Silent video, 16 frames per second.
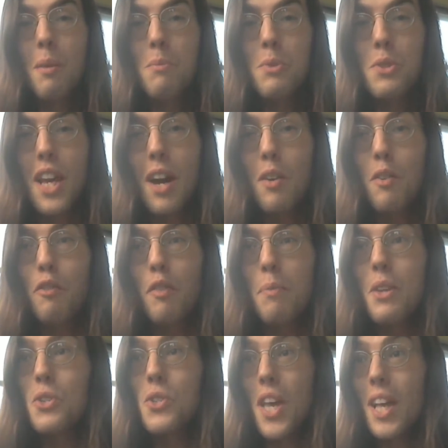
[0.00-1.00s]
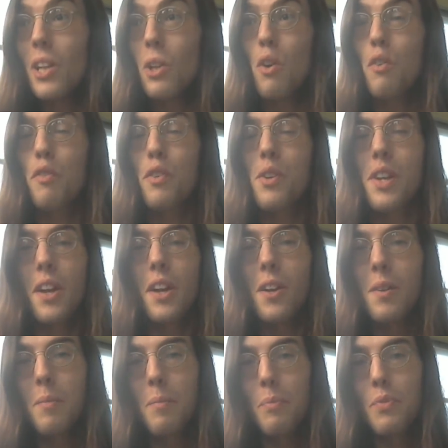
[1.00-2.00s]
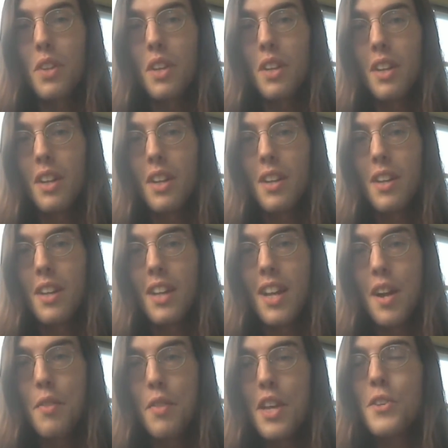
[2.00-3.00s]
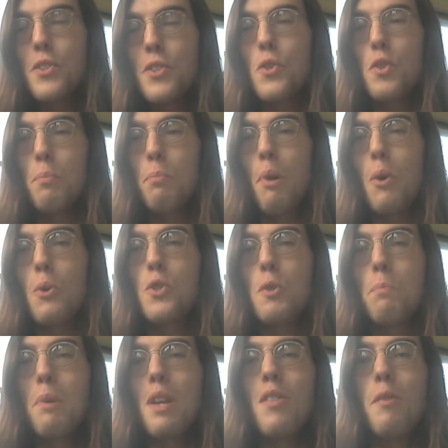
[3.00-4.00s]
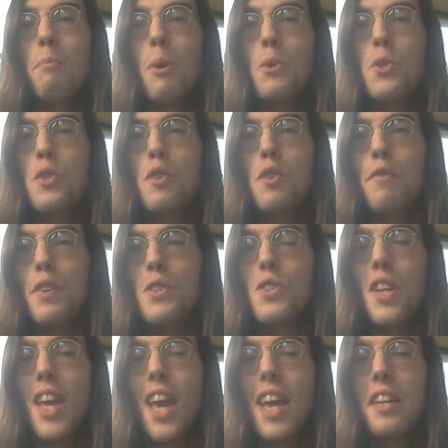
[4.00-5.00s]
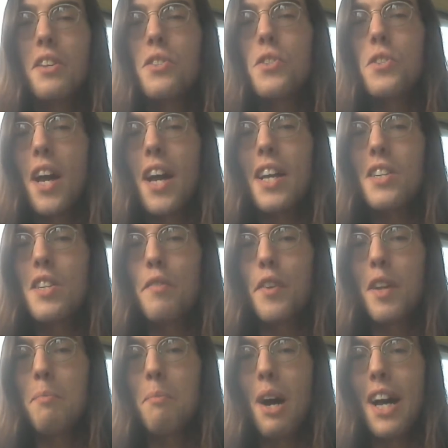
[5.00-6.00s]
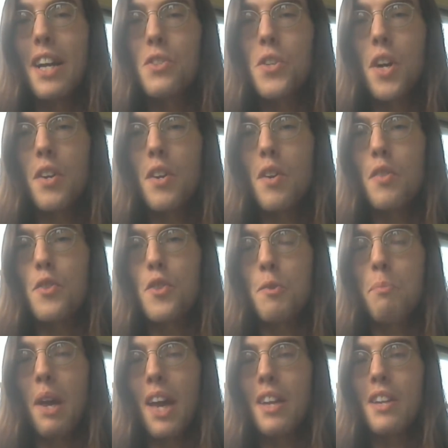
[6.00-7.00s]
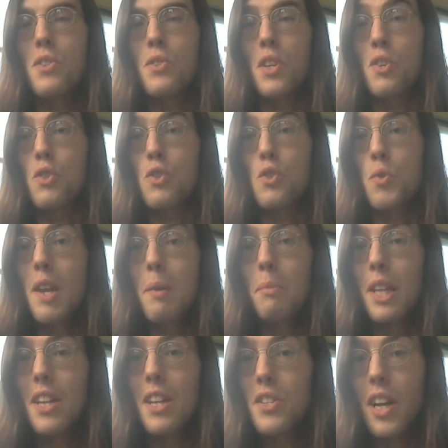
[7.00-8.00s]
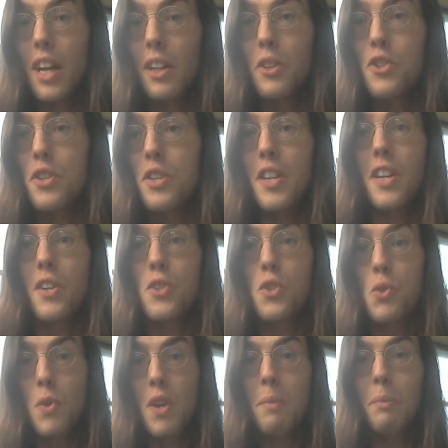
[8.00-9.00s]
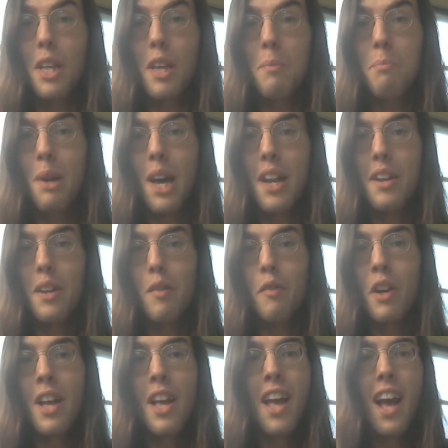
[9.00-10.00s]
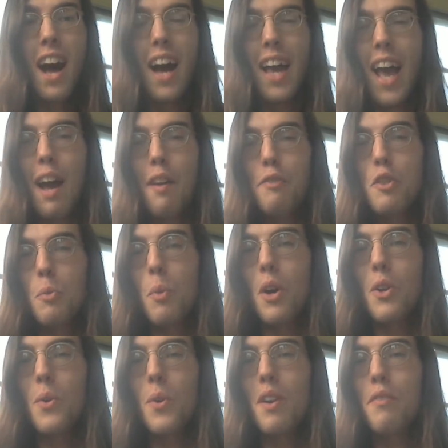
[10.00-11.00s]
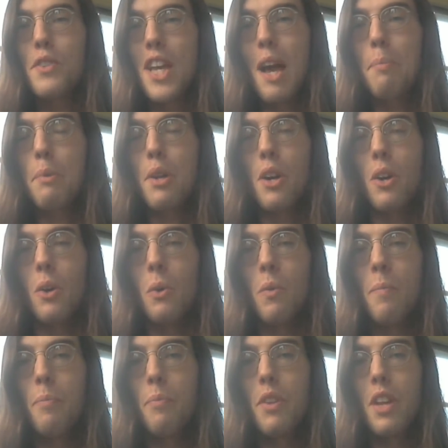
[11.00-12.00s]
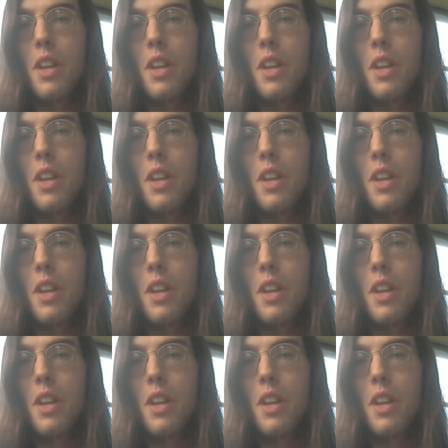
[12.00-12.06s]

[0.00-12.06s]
comes down from this hill over here. These are supposed to be the most sophisticated scientific minds on Earth. Japan is extremely intelligent and extremely competitive. I have to wonder if TEPCO